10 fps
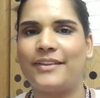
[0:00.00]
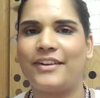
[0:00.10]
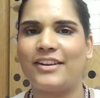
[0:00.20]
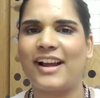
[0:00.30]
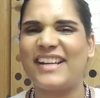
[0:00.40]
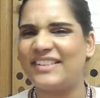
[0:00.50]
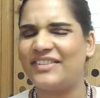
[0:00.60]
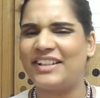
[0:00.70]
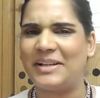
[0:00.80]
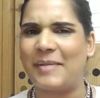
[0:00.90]
They're kind of
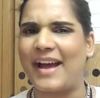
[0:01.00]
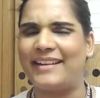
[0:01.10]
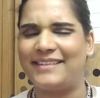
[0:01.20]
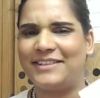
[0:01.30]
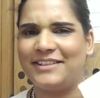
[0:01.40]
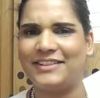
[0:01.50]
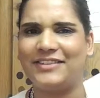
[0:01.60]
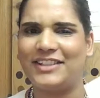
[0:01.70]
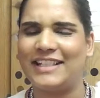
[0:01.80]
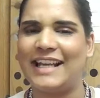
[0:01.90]
really bad at their
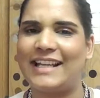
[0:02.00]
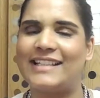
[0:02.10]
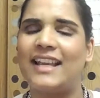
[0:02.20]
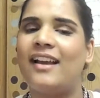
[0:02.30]
delivery dates.